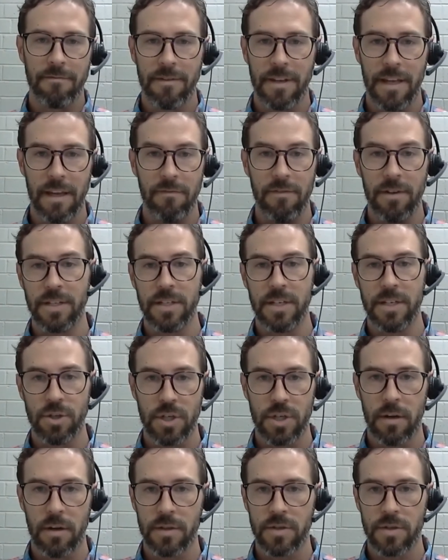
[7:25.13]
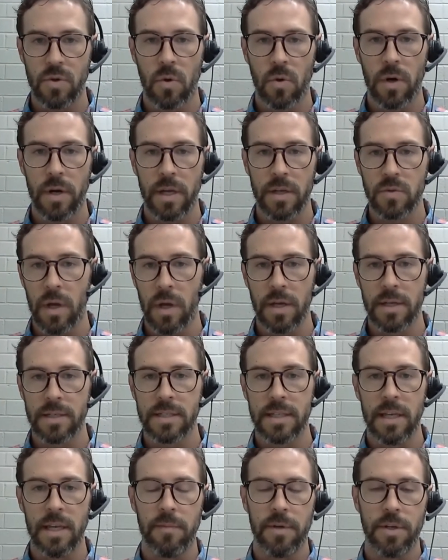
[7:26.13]
given to share the story as well as
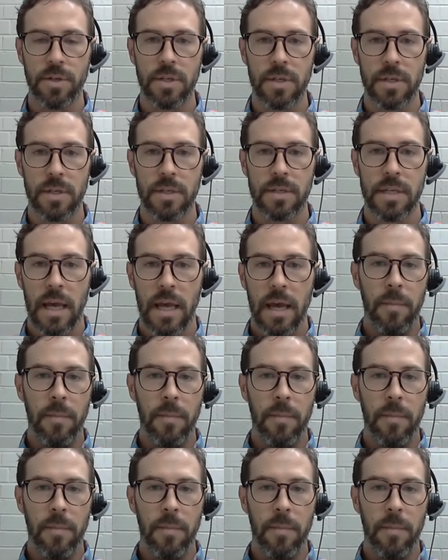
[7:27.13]
the images,